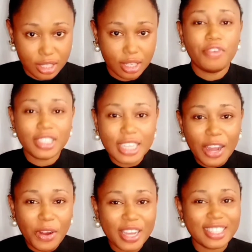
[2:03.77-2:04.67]
Facial
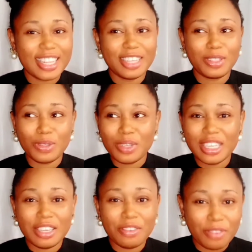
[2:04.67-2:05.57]
oils tends to
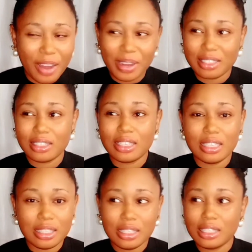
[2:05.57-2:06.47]
give our
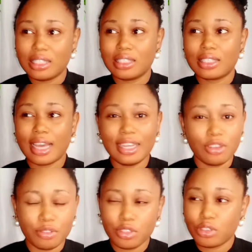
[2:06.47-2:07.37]
skin this kind
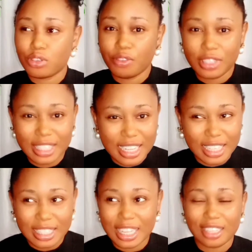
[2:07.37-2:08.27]
of
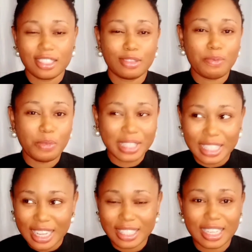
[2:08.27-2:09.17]
softness and
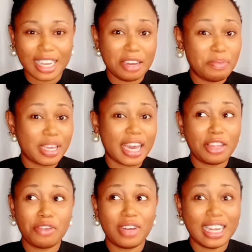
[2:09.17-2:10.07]
smoothness that can be kind
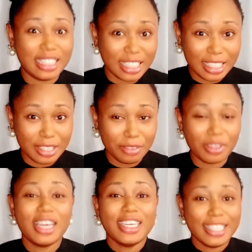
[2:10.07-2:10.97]
of addictive.
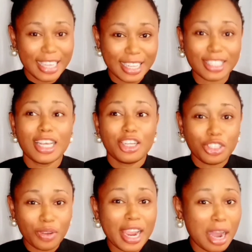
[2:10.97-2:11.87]
Yes,
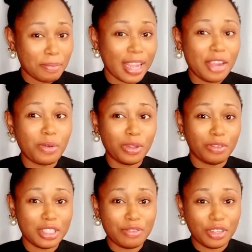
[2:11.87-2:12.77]
try applying one of
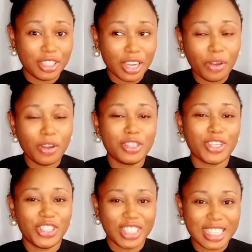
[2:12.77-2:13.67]
these facial oils on
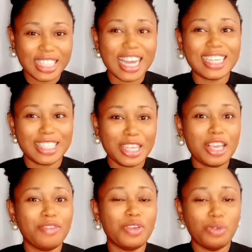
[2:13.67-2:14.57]
your skin and see
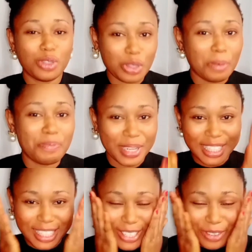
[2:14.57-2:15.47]
if you will stop
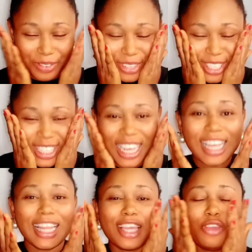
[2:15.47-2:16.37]
petting your face.
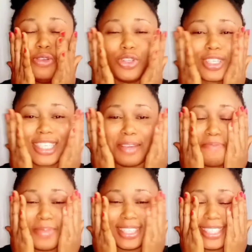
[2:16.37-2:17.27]
Like, you will just
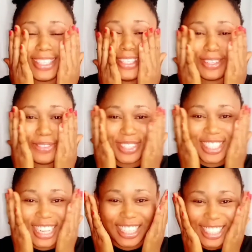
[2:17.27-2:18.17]
keep petting your face
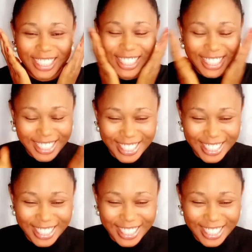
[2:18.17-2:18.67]
like this.